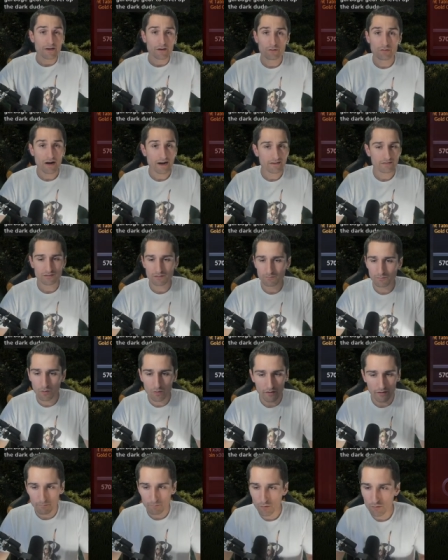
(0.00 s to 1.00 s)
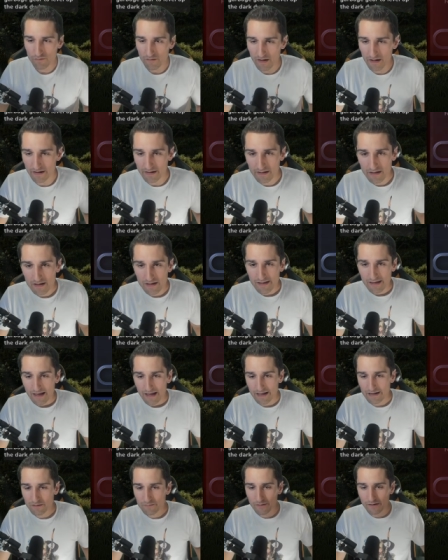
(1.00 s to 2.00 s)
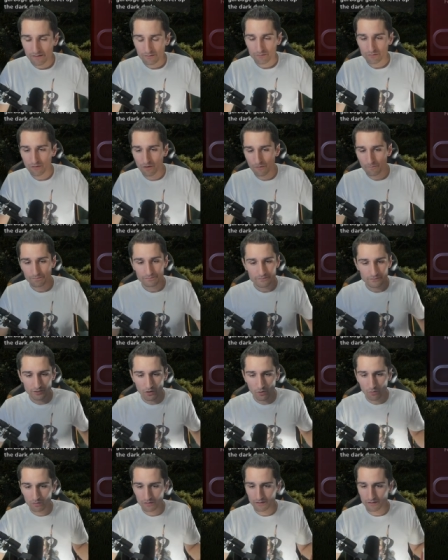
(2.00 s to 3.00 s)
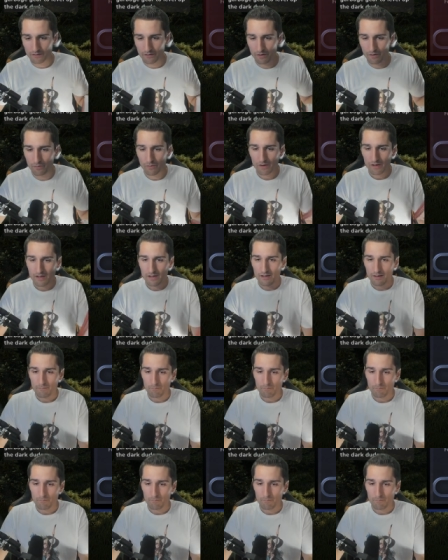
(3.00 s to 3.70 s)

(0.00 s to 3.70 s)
cry some more. Move on. Anyway, so totally a no.